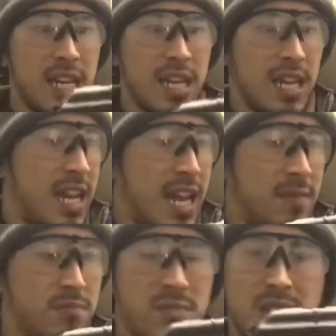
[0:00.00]
And
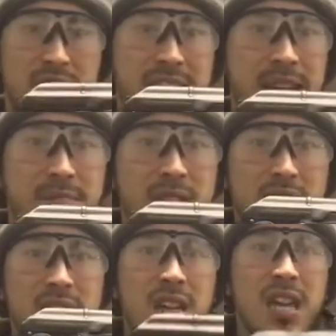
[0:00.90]
again,
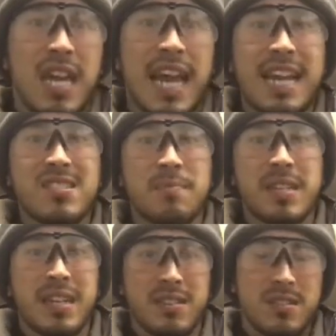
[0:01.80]
as a
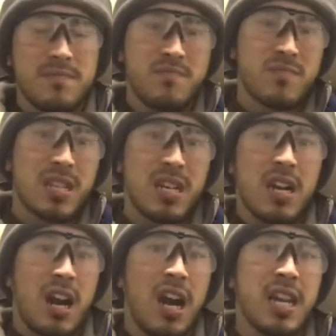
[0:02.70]
beginner,
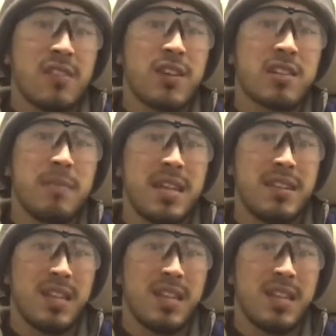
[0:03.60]
highly recommend